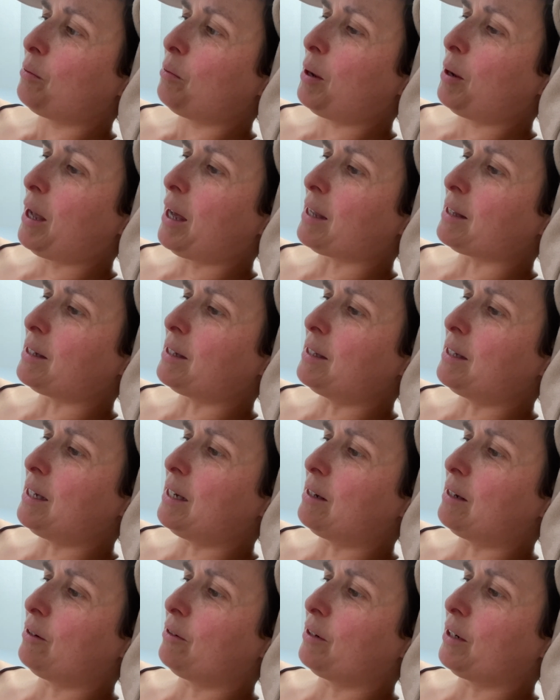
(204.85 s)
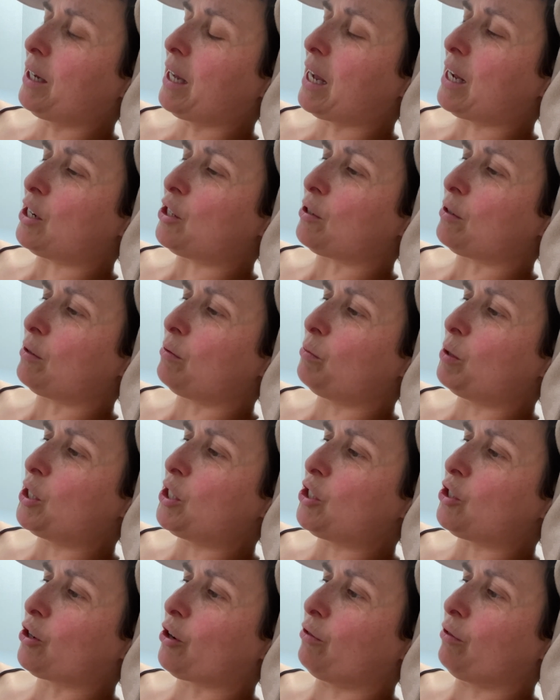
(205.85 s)
We had to deal on occasion
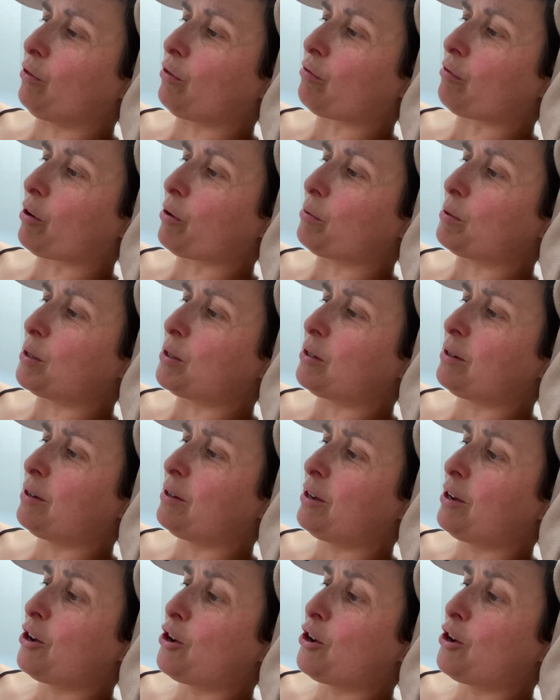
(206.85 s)
with stone throwers,